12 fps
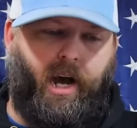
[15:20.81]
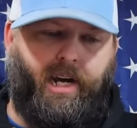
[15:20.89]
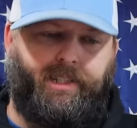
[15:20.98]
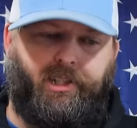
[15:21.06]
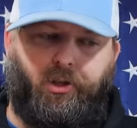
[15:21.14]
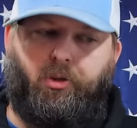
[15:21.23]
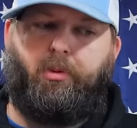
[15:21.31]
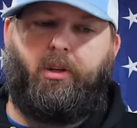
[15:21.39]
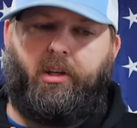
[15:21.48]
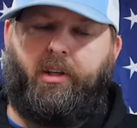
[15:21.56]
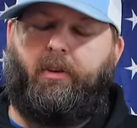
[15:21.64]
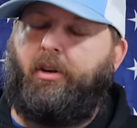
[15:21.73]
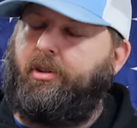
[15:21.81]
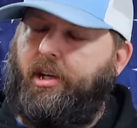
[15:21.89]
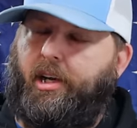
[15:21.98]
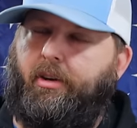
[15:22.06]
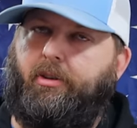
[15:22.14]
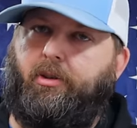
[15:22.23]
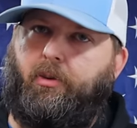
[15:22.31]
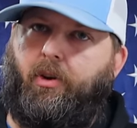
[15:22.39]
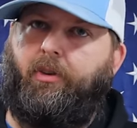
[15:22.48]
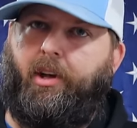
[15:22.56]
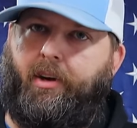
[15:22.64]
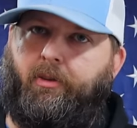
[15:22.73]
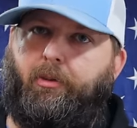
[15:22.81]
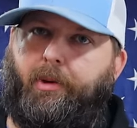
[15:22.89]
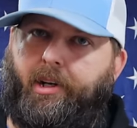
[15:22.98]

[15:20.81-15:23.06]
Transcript: I do believe our scanners are worth every